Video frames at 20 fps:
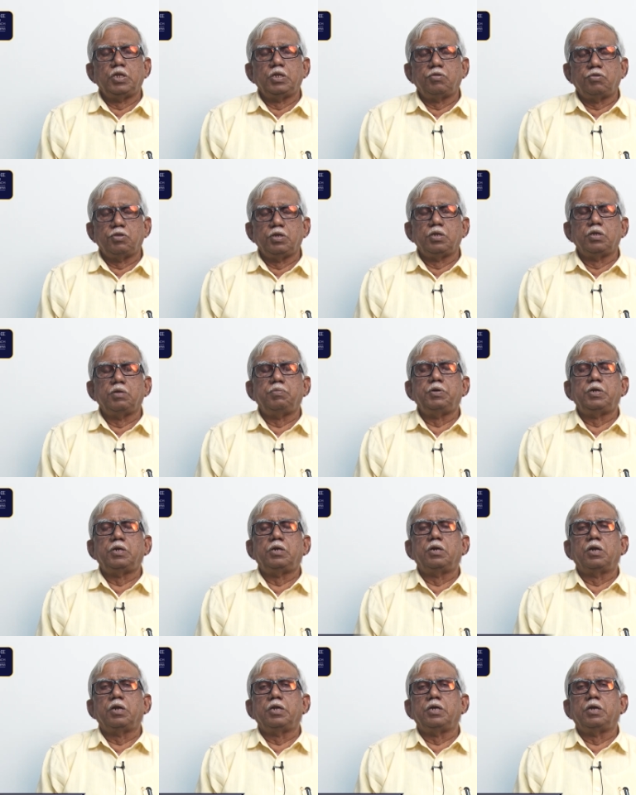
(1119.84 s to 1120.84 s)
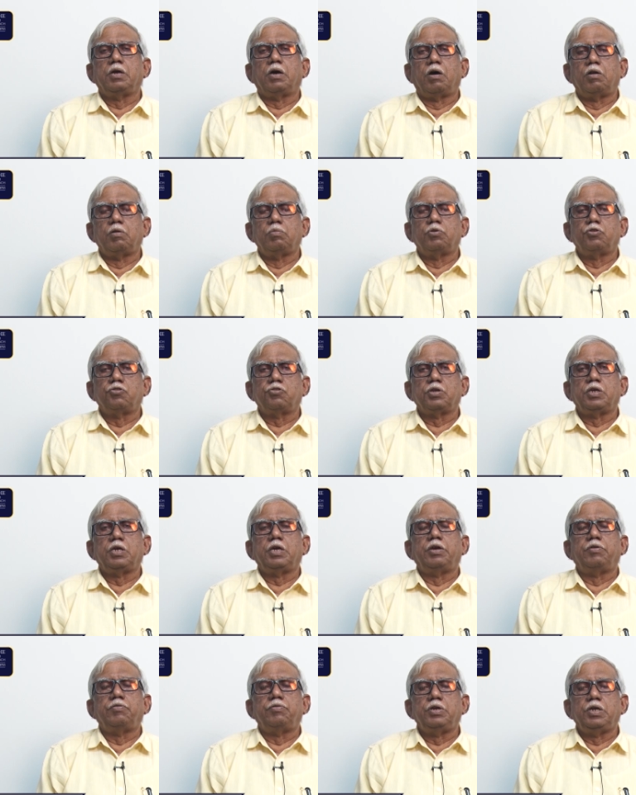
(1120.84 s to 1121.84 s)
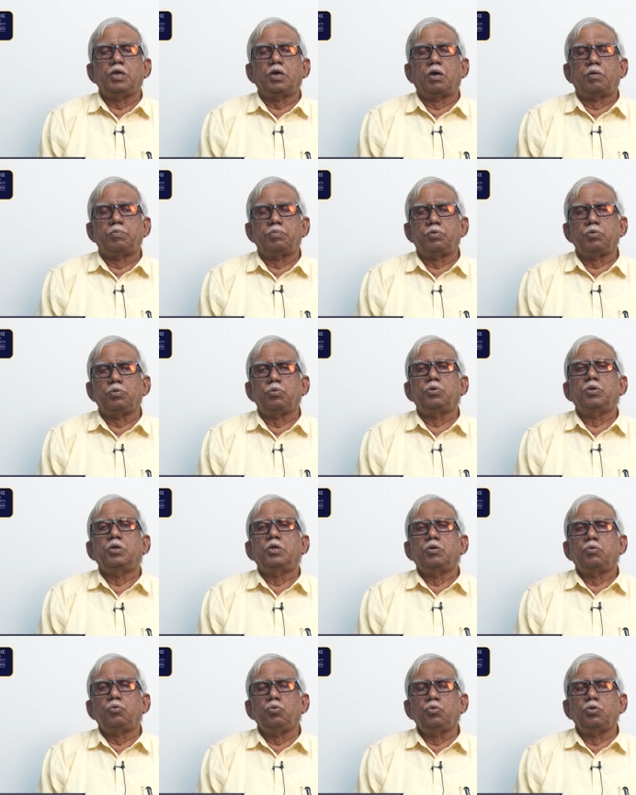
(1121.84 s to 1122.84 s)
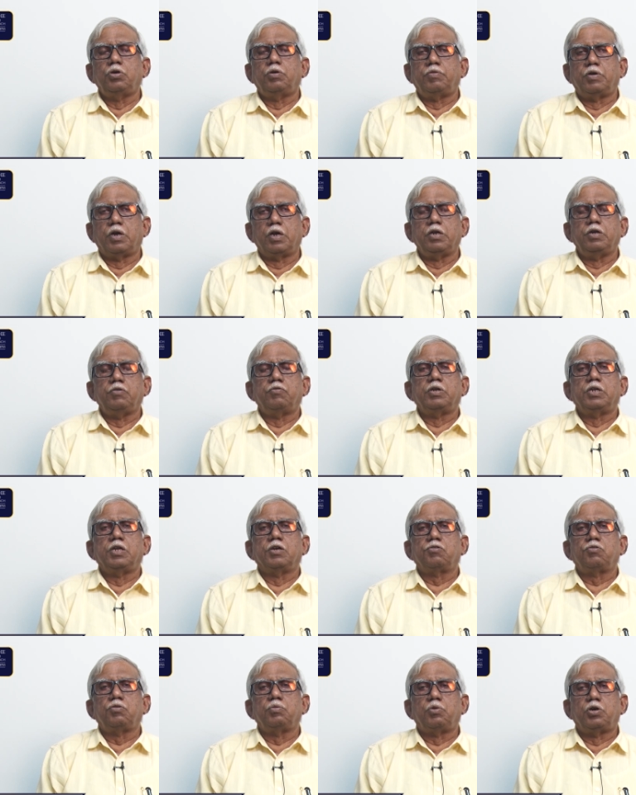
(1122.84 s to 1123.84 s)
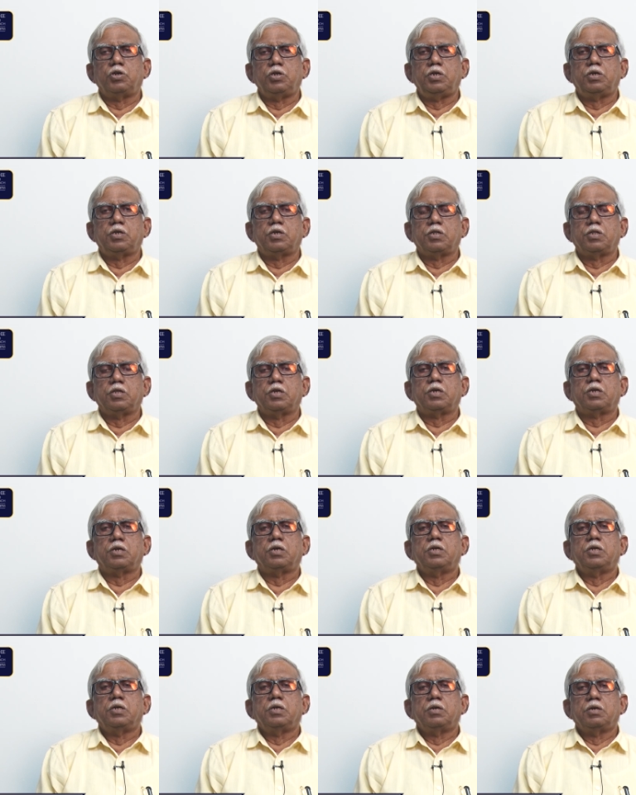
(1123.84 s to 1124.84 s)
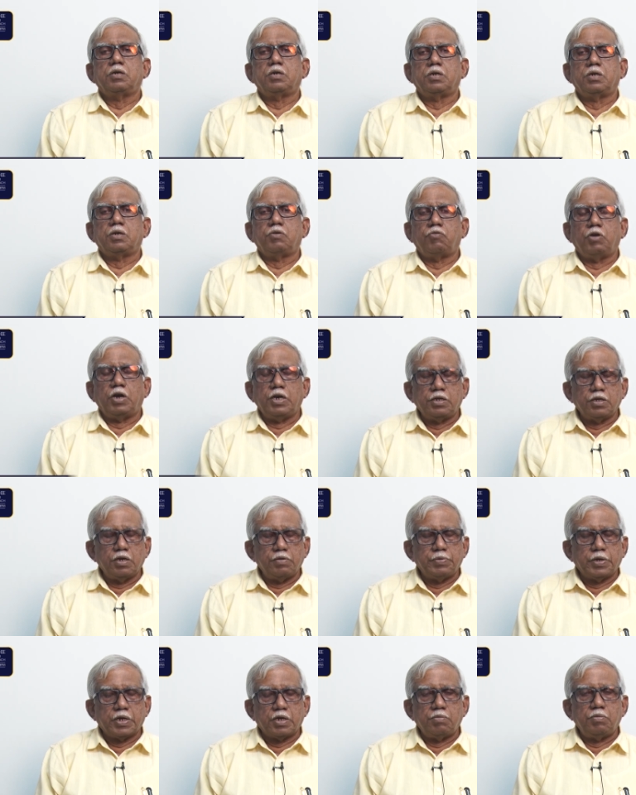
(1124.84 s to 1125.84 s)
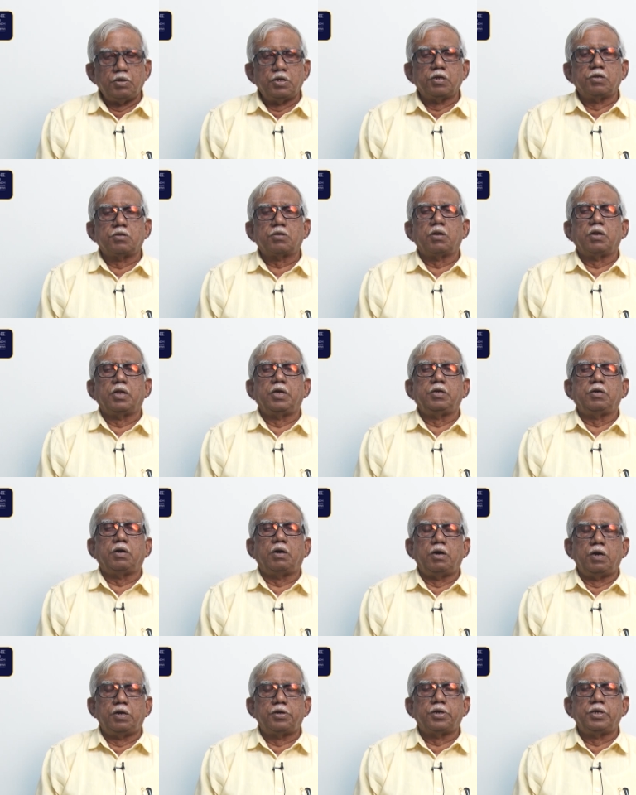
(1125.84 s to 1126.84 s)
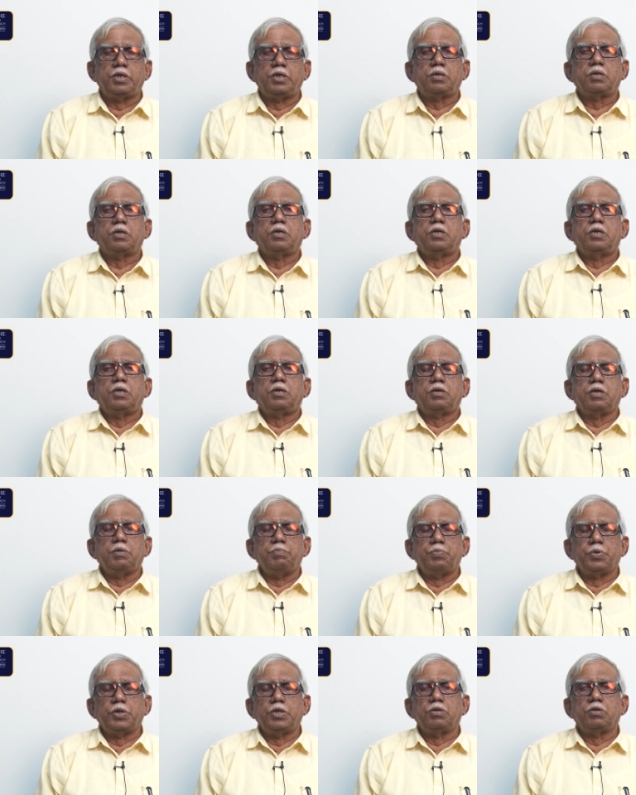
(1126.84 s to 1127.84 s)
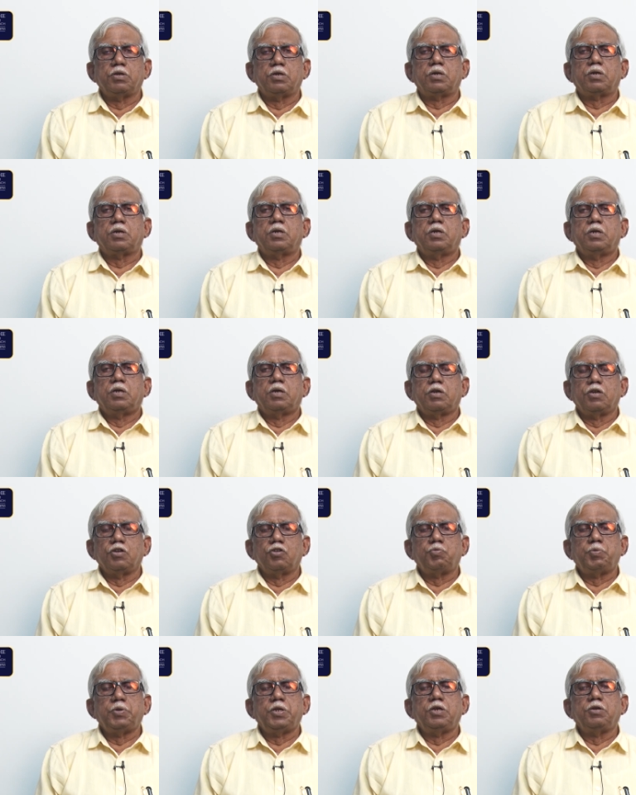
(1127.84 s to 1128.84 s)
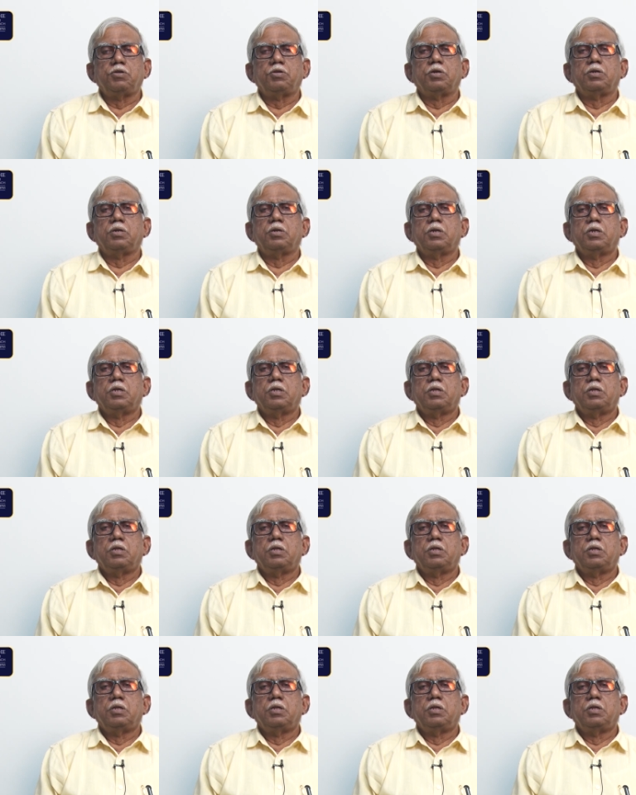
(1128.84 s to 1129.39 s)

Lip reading: significantly, almost say every half to 2 hourly. One has to monitor their vital parameters like heart rate, temperature, respiration,